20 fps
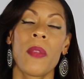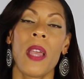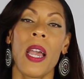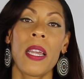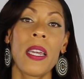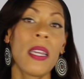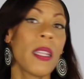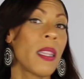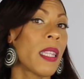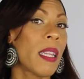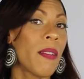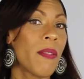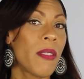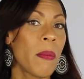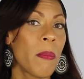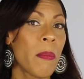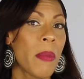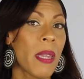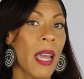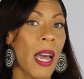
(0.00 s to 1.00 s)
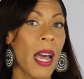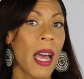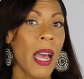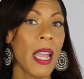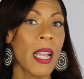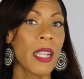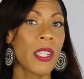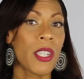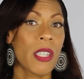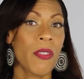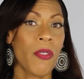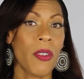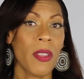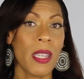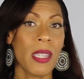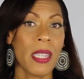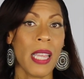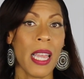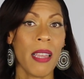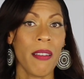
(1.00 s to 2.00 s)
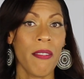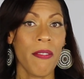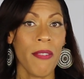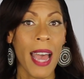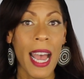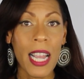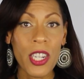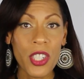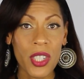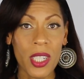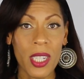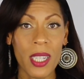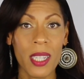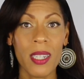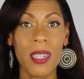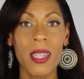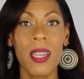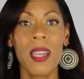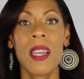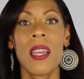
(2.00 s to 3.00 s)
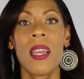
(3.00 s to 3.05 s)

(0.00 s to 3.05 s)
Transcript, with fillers: I couldn't leave them behind just for the sake of fashion.